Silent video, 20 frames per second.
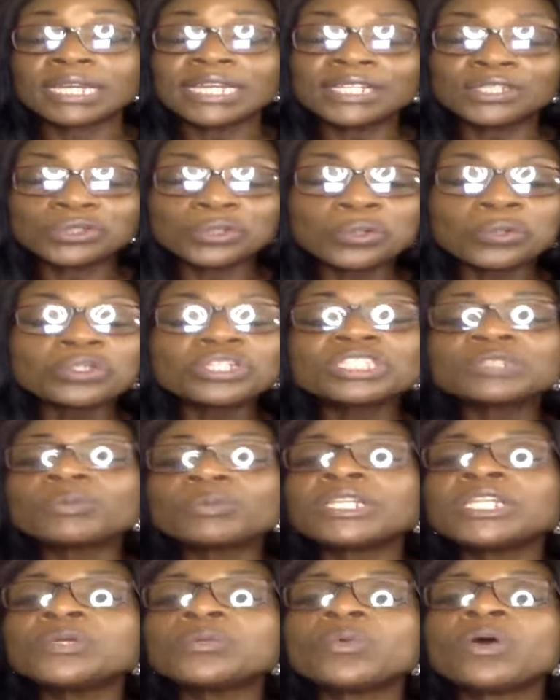He told us
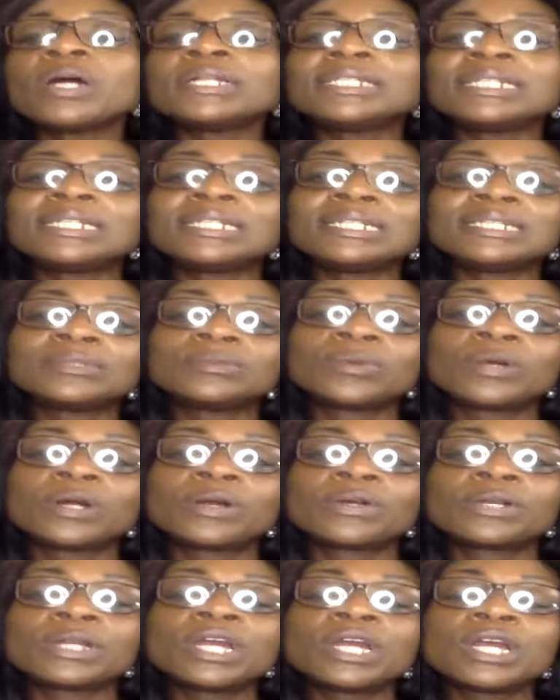what he wants in his
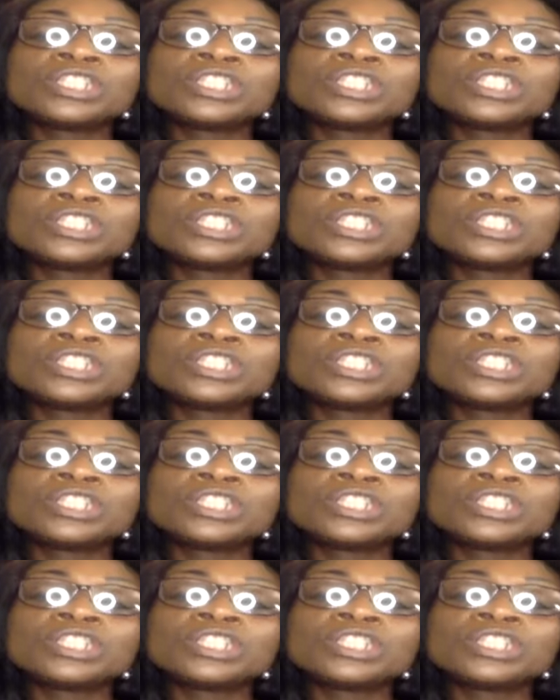word.